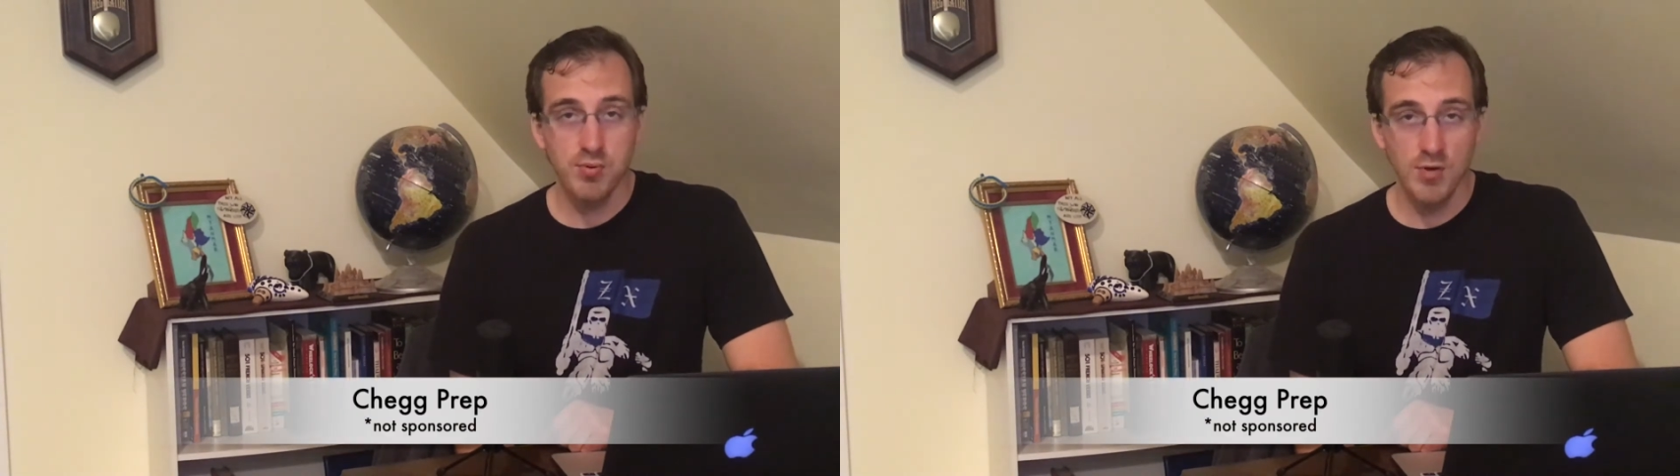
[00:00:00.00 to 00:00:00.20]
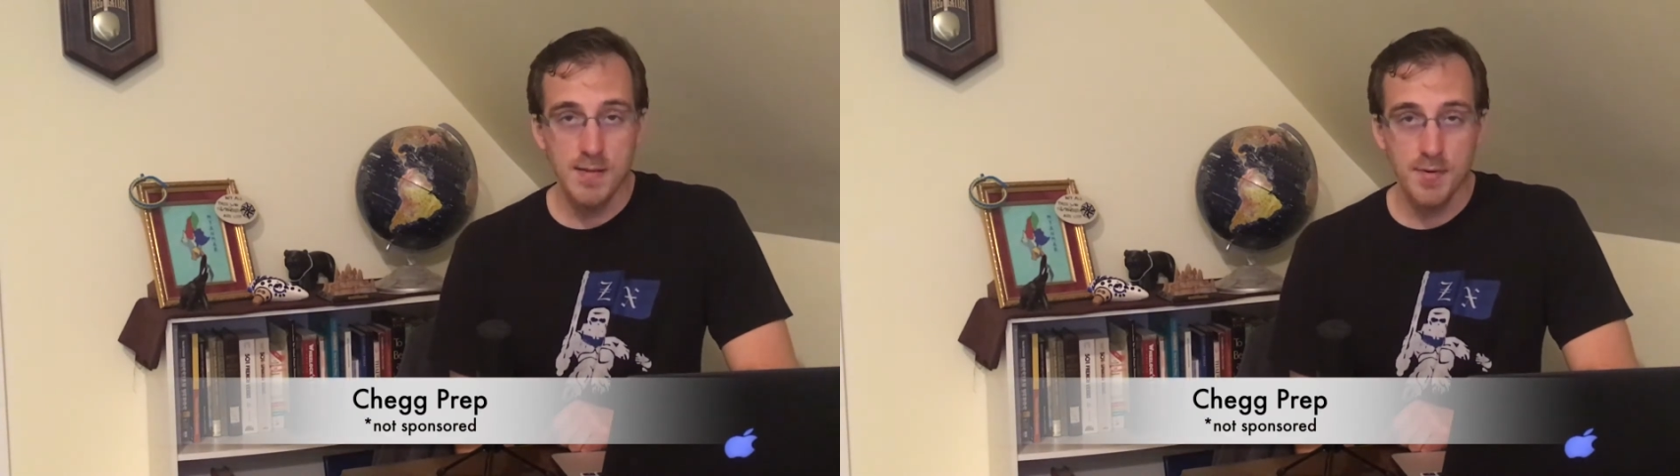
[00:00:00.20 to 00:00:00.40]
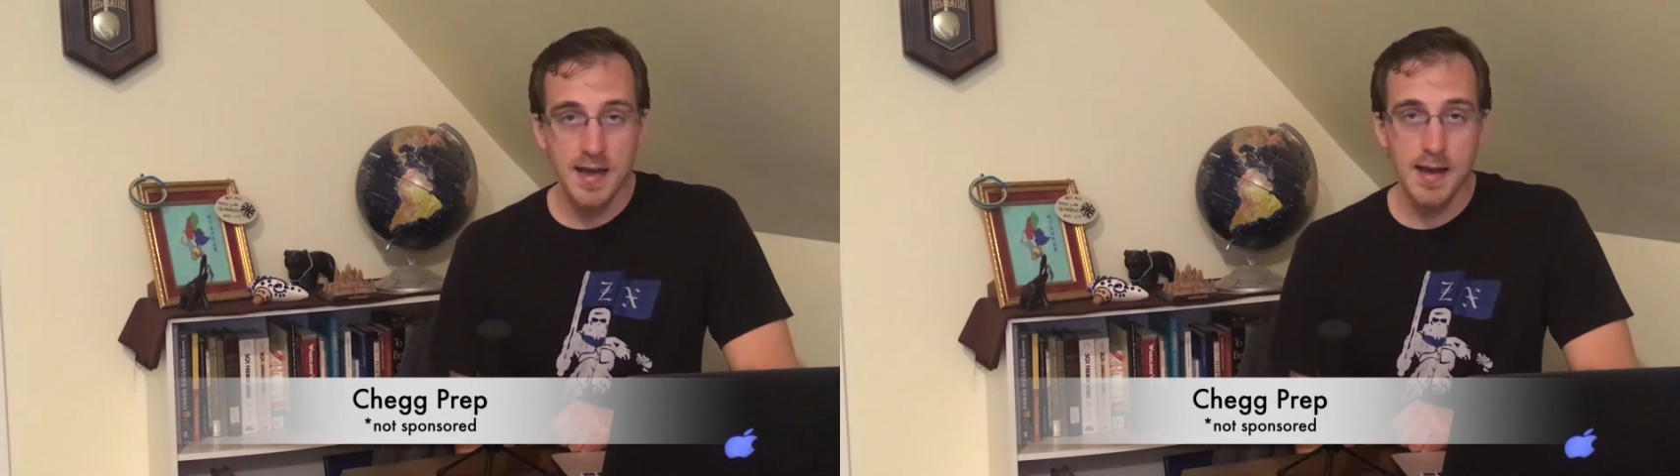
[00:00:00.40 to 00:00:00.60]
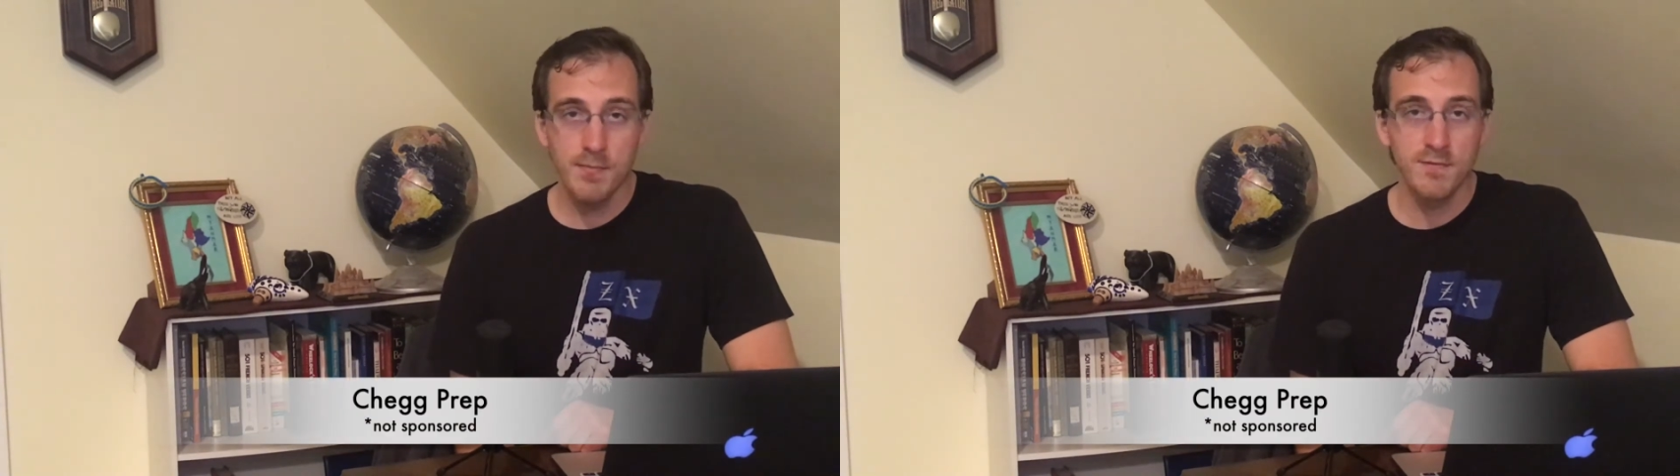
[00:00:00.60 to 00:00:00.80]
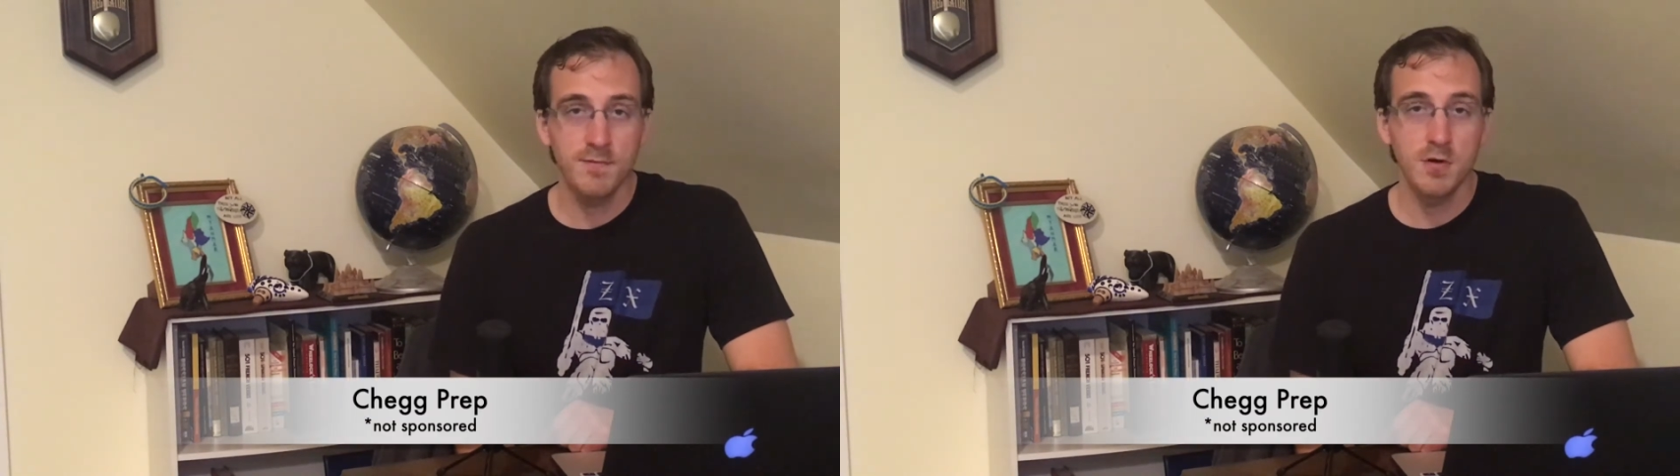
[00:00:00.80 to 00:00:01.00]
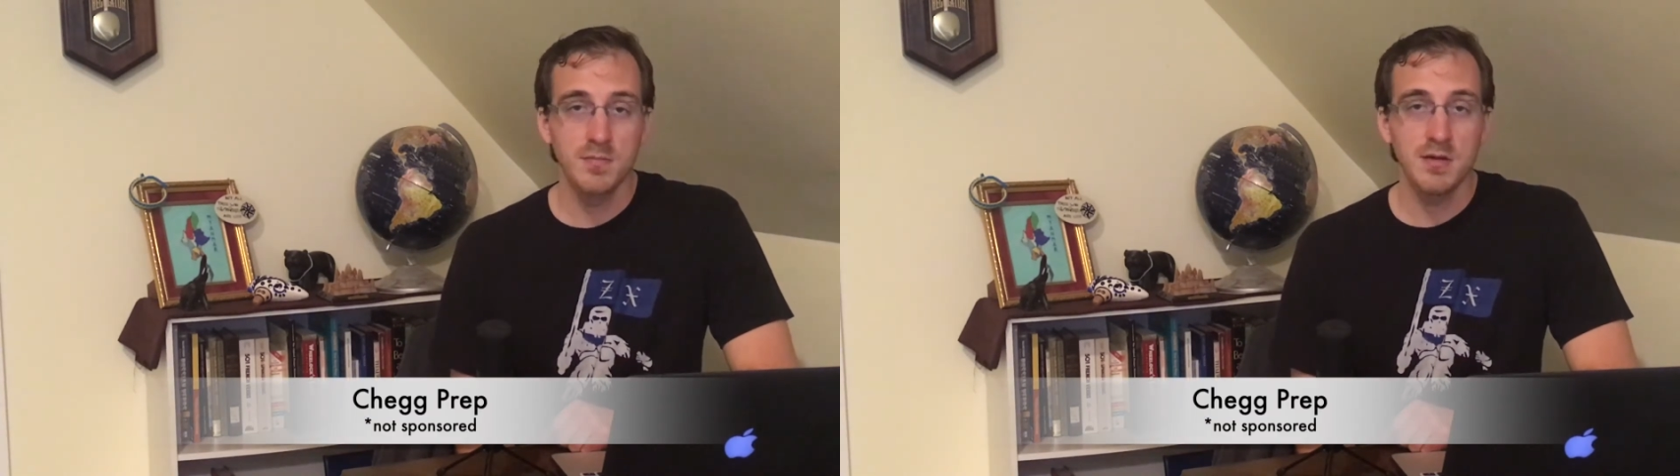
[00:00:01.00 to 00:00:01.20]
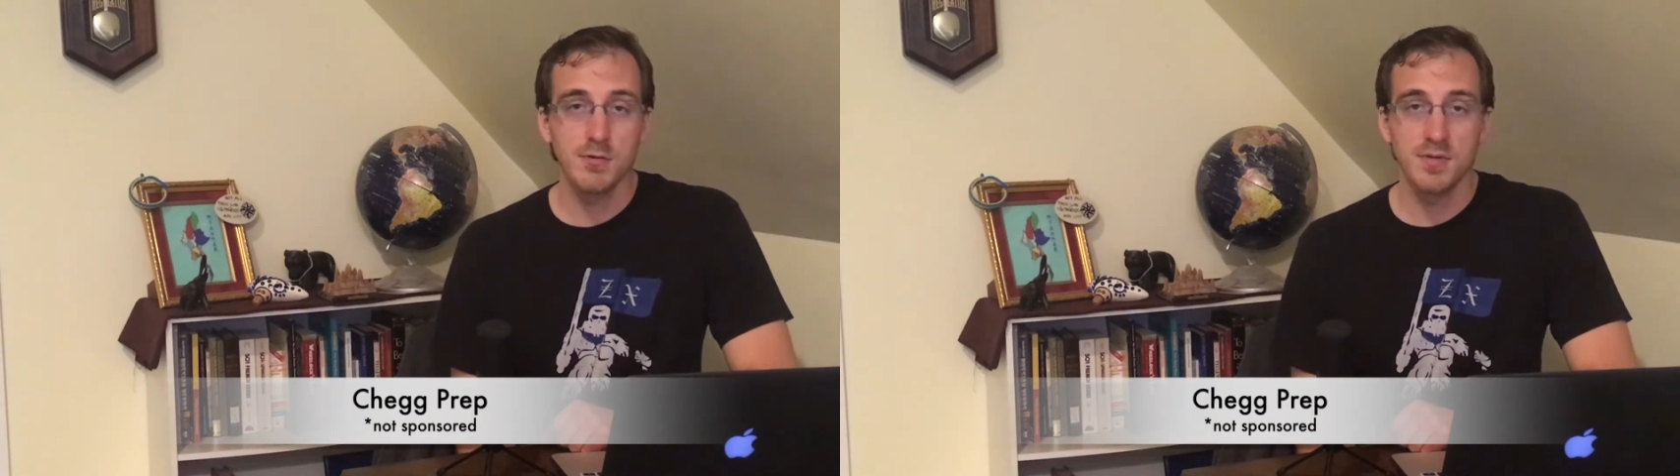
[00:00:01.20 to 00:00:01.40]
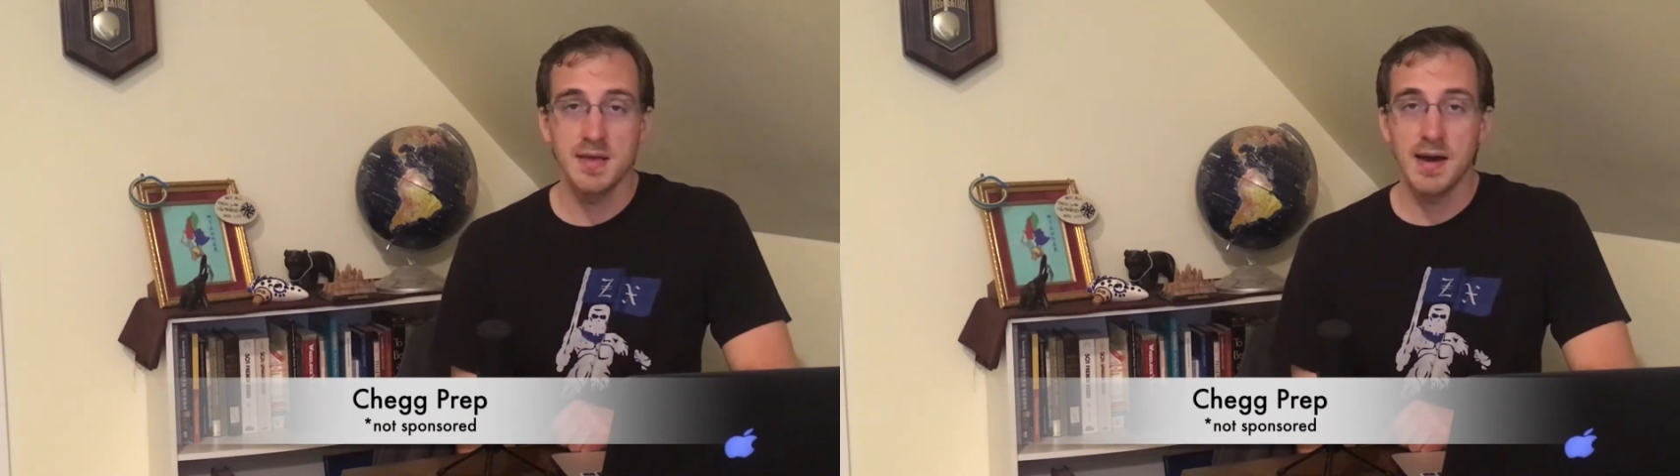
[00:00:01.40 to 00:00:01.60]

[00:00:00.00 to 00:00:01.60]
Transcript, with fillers: Prep app from either the